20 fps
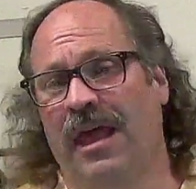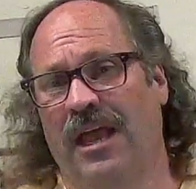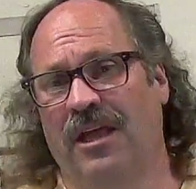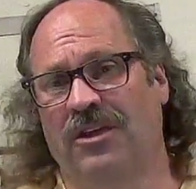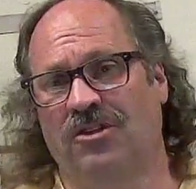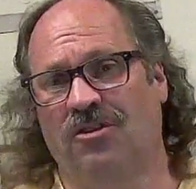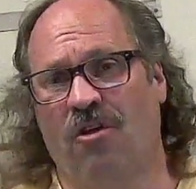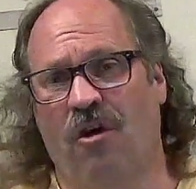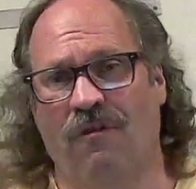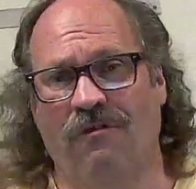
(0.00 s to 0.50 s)

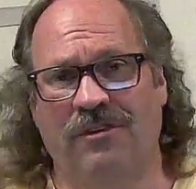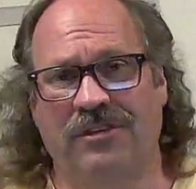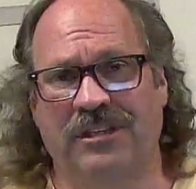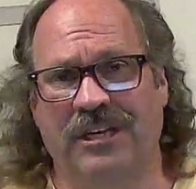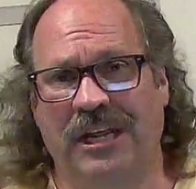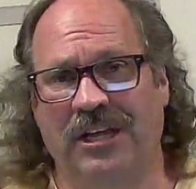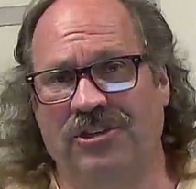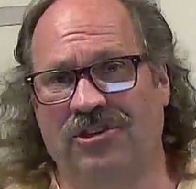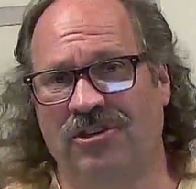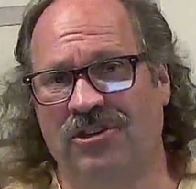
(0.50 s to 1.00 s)
It's culver
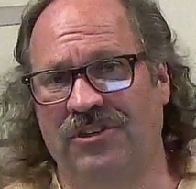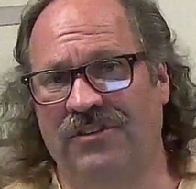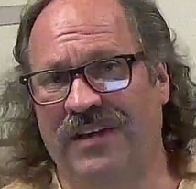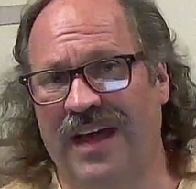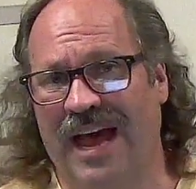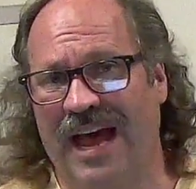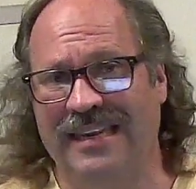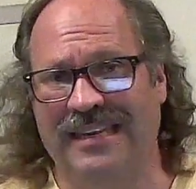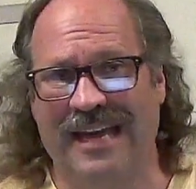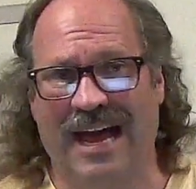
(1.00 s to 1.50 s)
city church
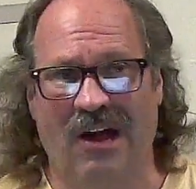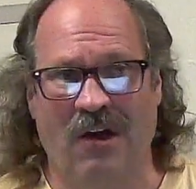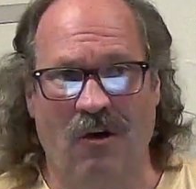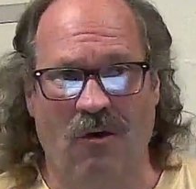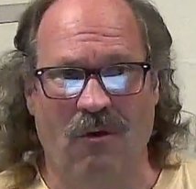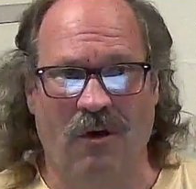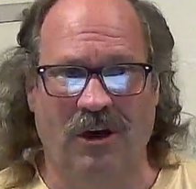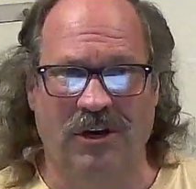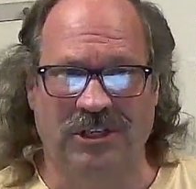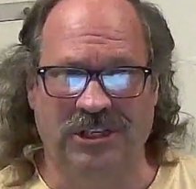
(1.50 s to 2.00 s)
of god dot
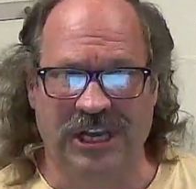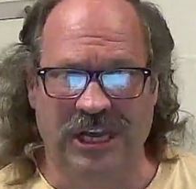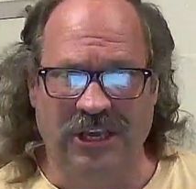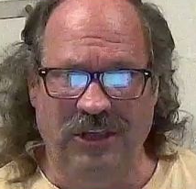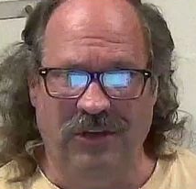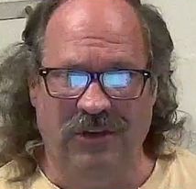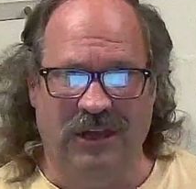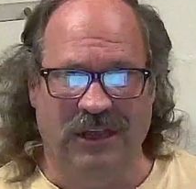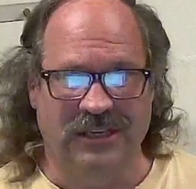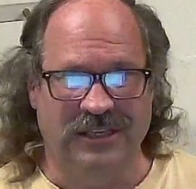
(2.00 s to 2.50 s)
org.
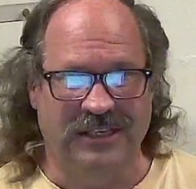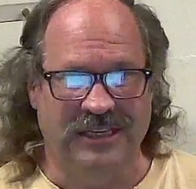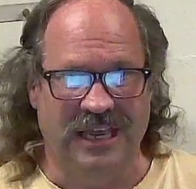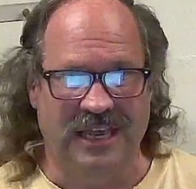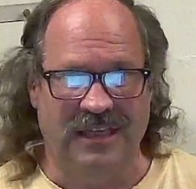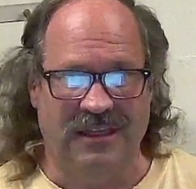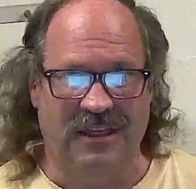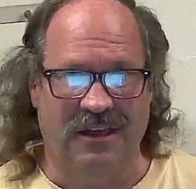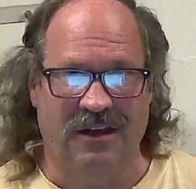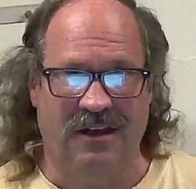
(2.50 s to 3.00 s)
You can
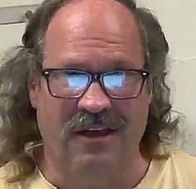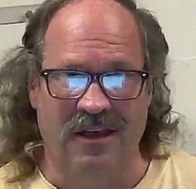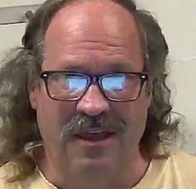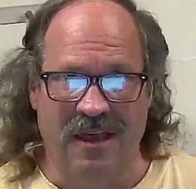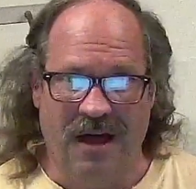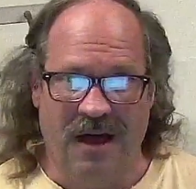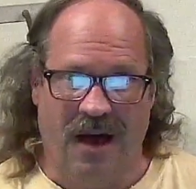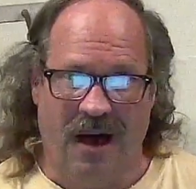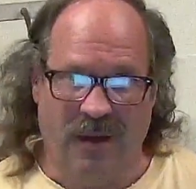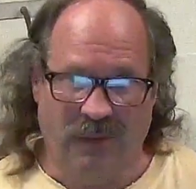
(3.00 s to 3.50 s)
see the
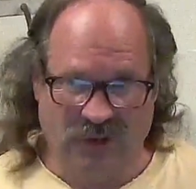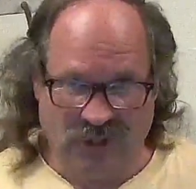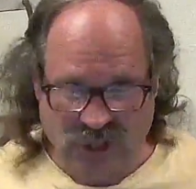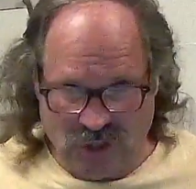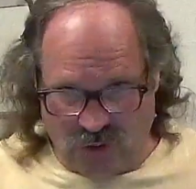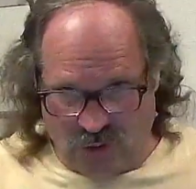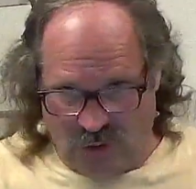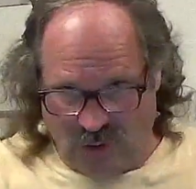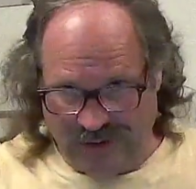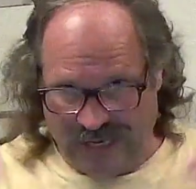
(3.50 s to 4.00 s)
um,
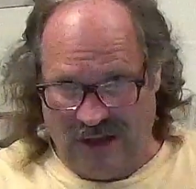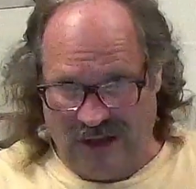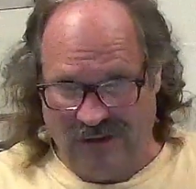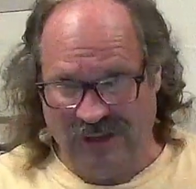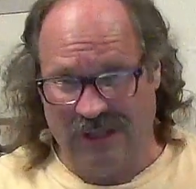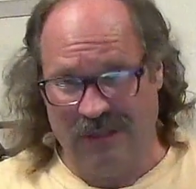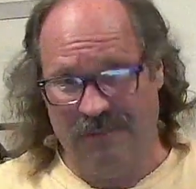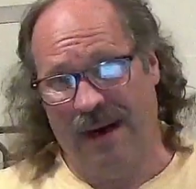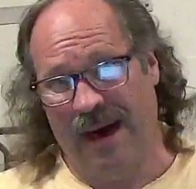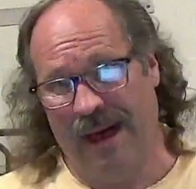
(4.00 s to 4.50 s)
scroll
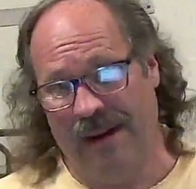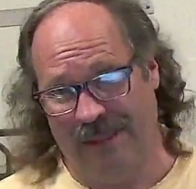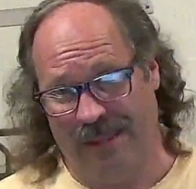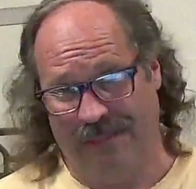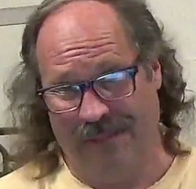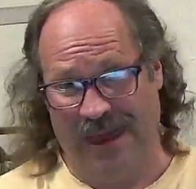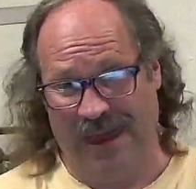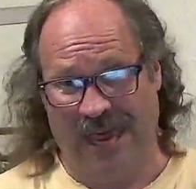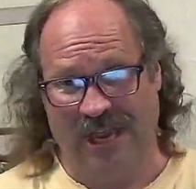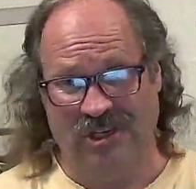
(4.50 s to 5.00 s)
down to the bottom
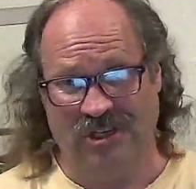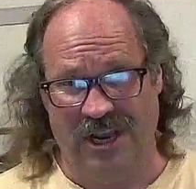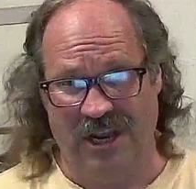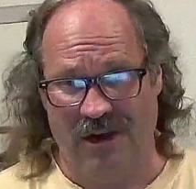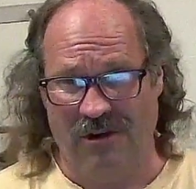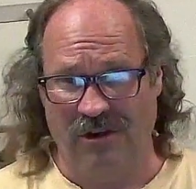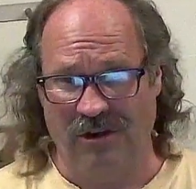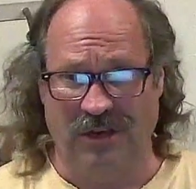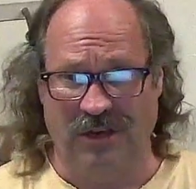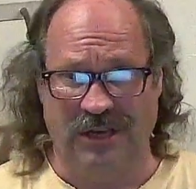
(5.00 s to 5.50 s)
of the page
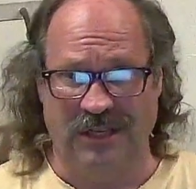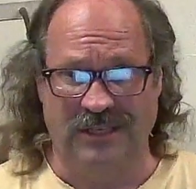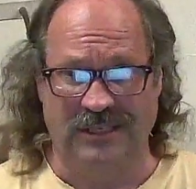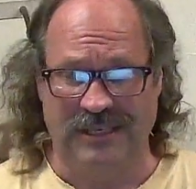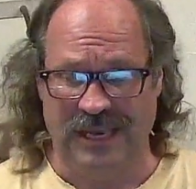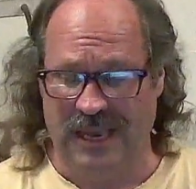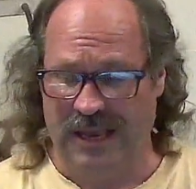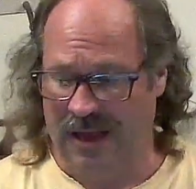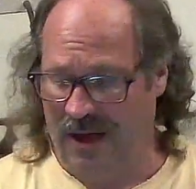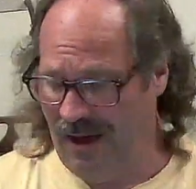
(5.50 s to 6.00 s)
there, and you can
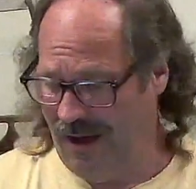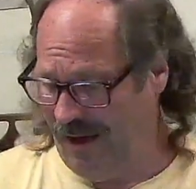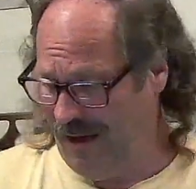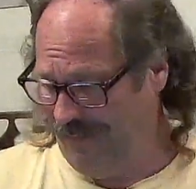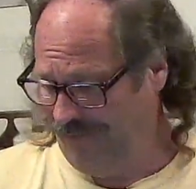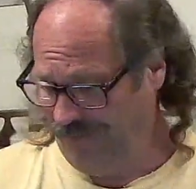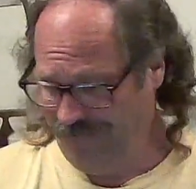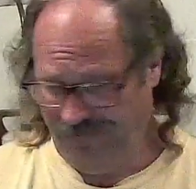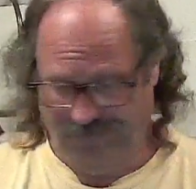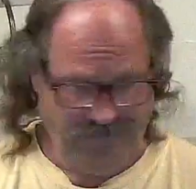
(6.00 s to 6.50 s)
see
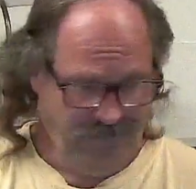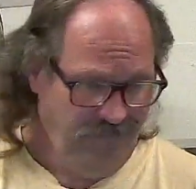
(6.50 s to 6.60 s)
uh,